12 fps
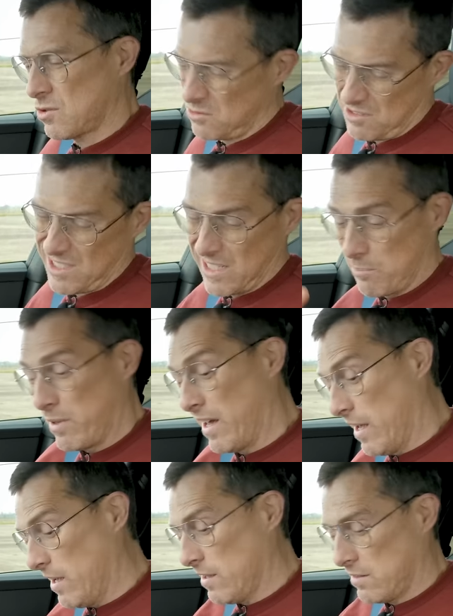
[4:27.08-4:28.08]
Sort of did a
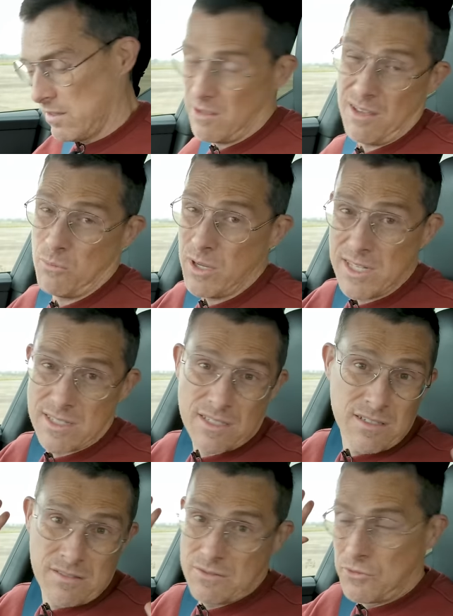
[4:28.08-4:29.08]
bit. It, it,
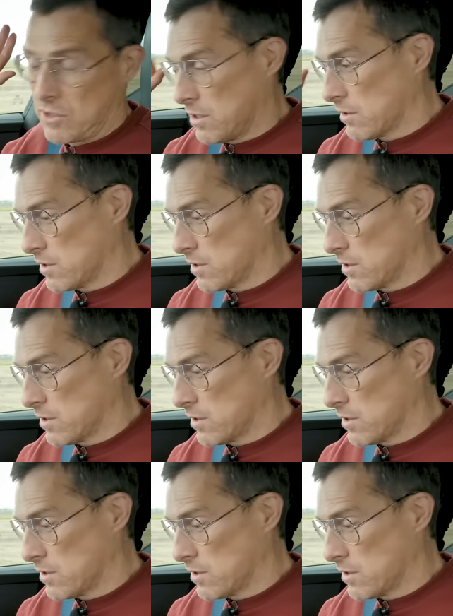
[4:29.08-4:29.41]
wins, as far as I'm